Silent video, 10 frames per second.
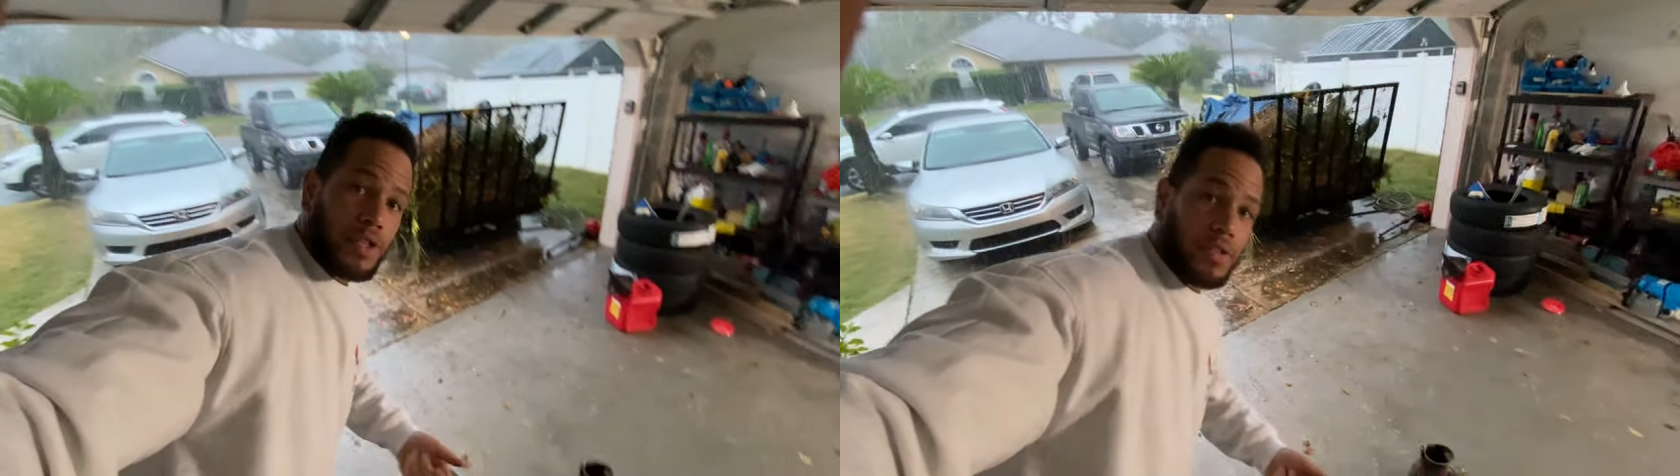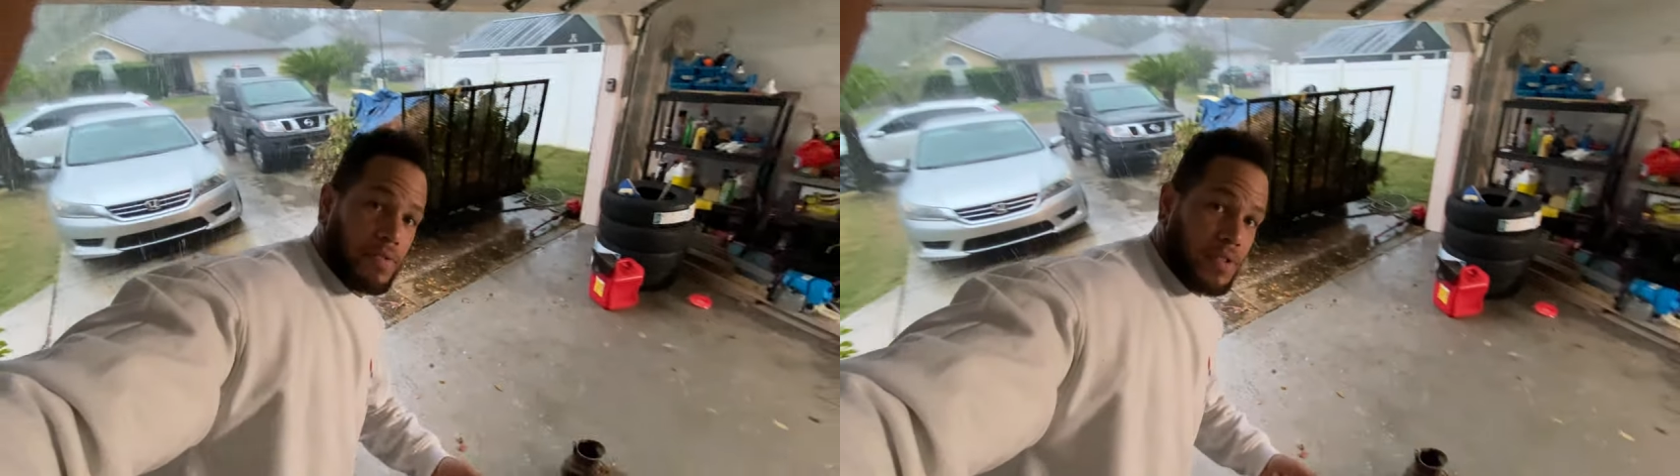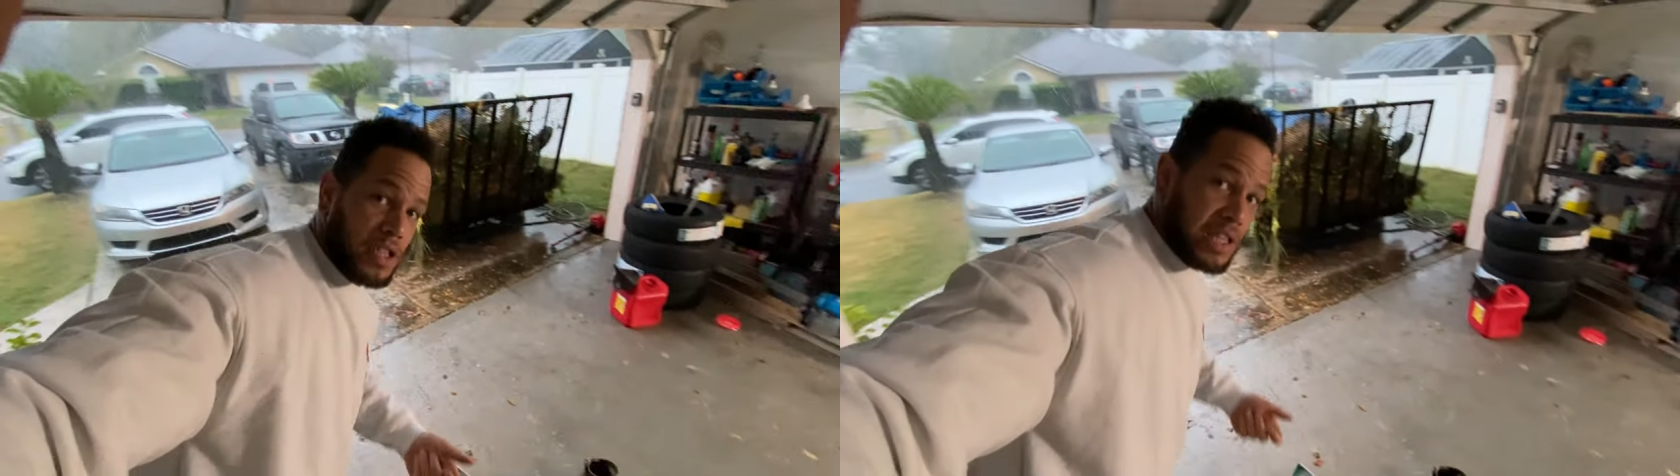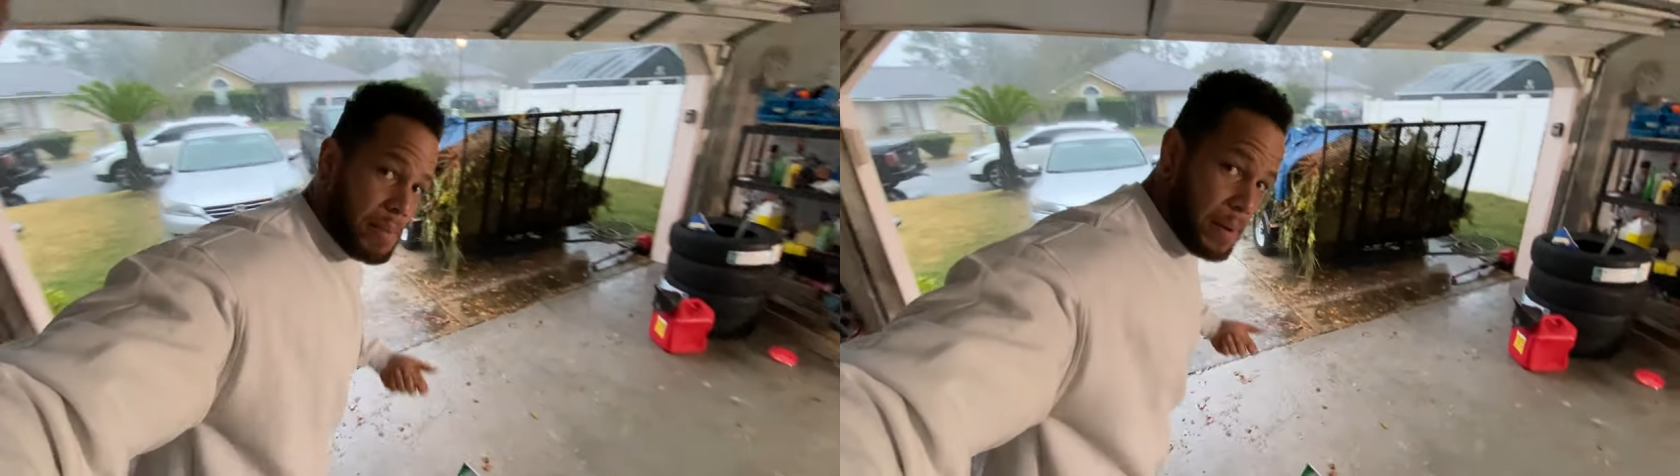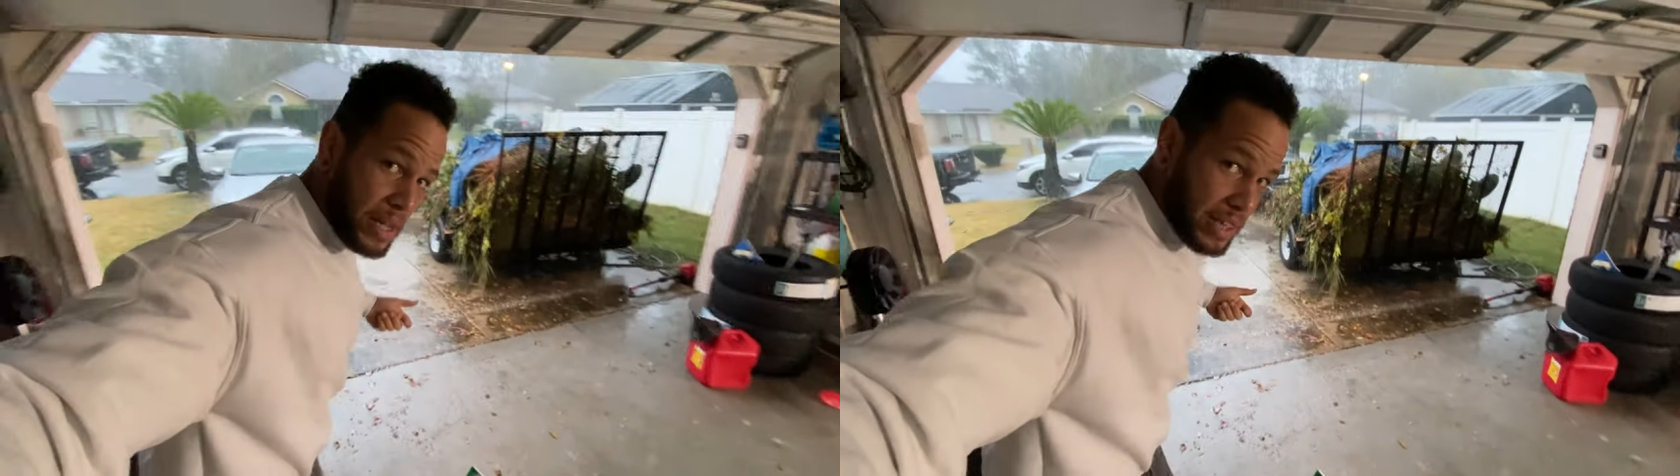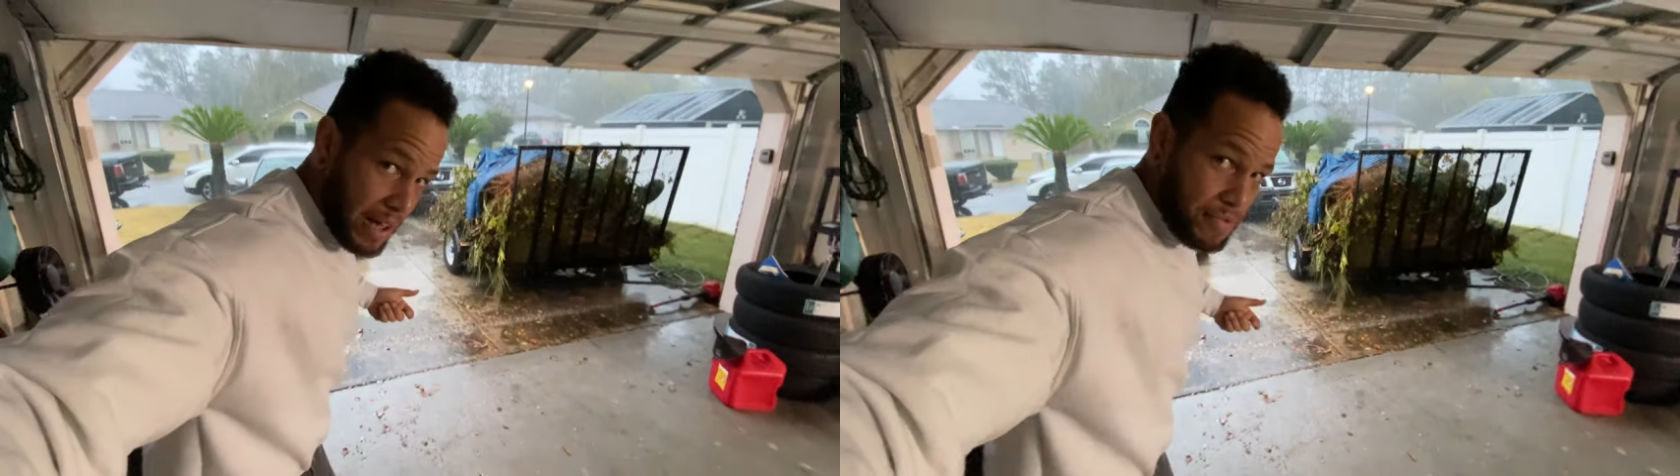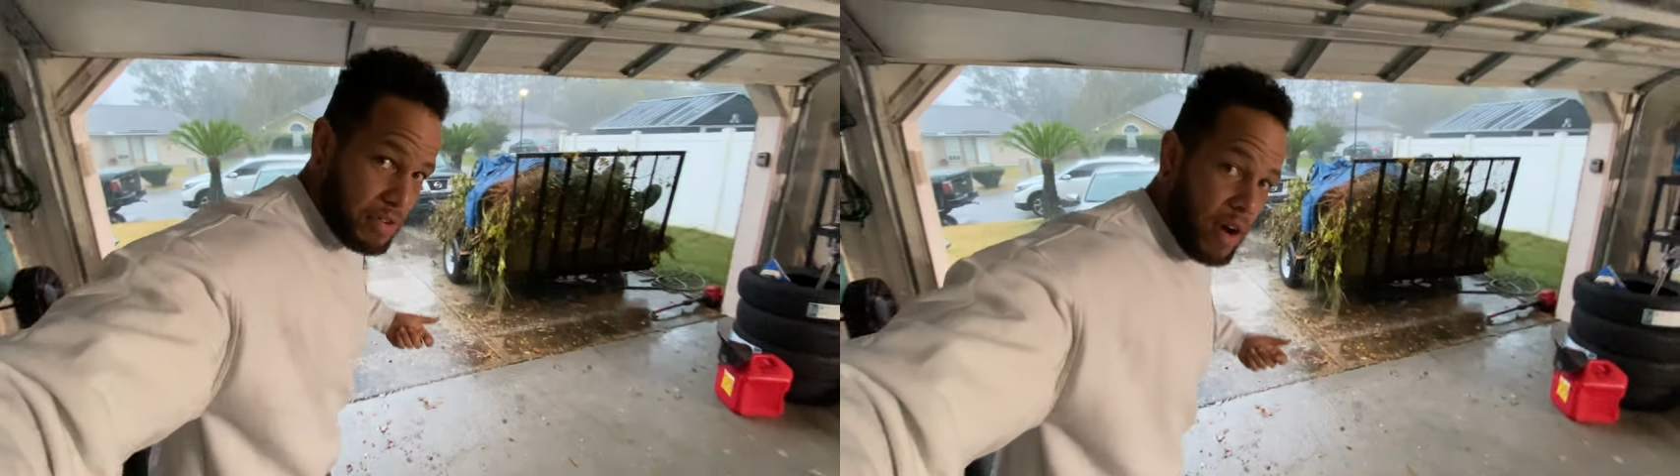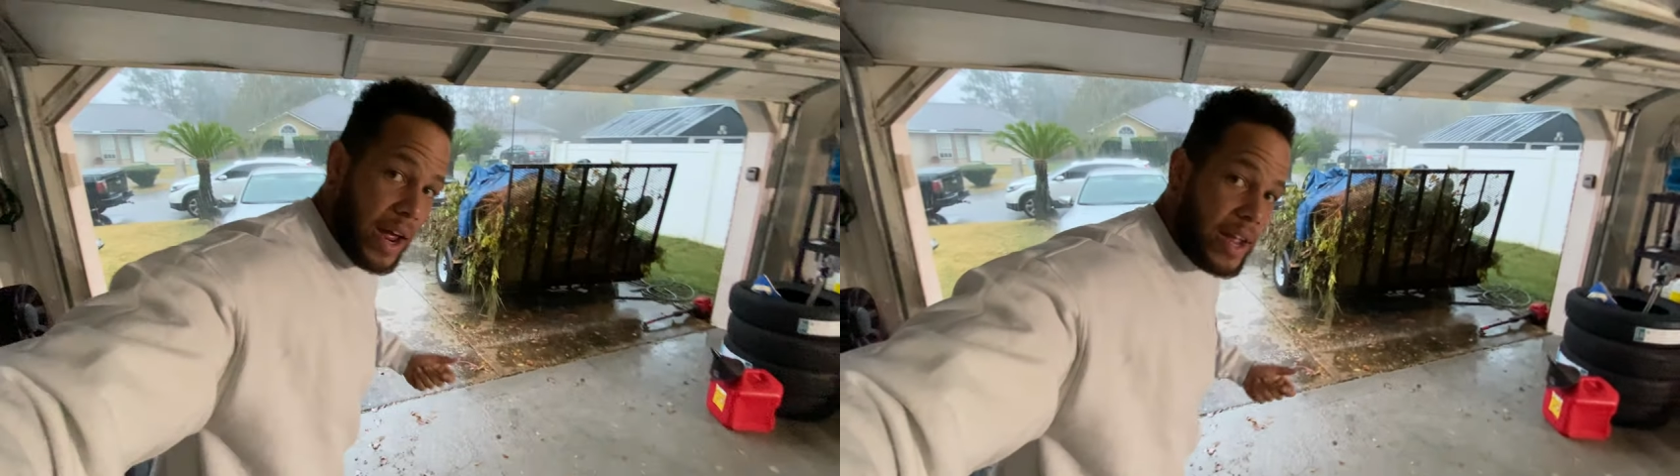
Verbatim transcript: slipping left and right.